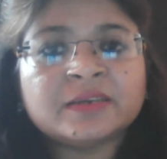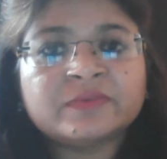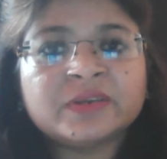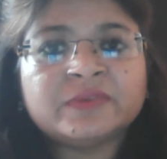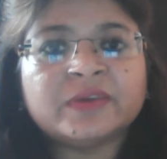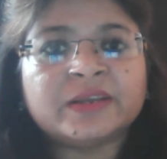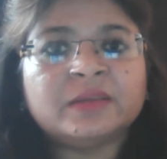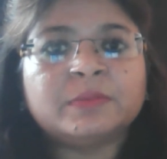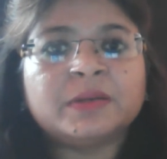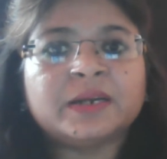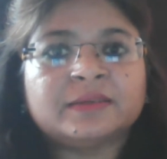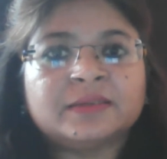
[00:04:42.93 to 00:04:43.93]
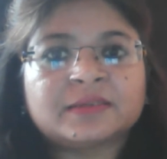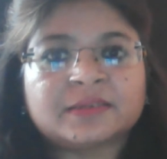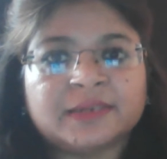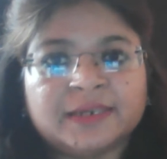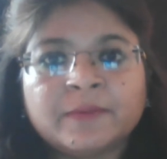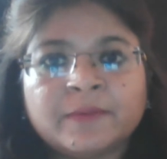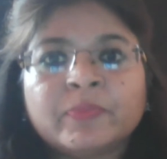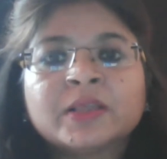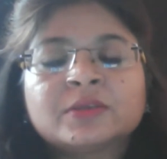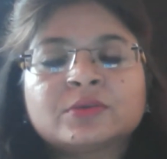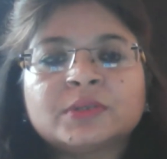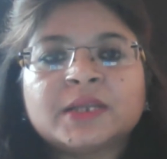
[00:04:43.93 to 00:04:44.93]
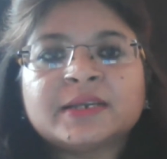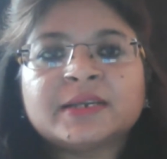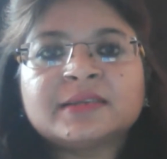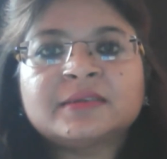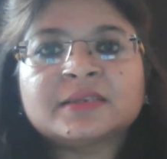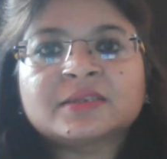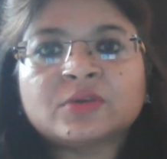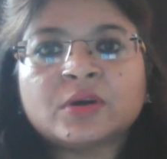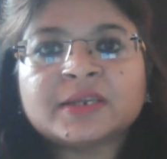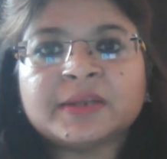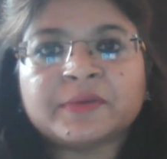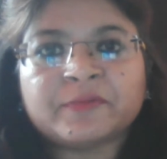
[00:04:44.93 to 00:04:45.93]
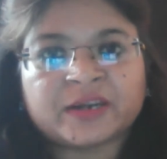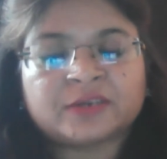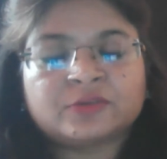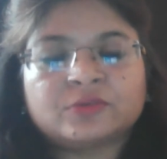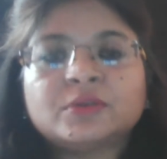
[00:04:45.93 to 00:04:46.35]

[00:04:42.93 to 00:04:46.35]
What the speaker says: every variable at the stage so that it does not affect.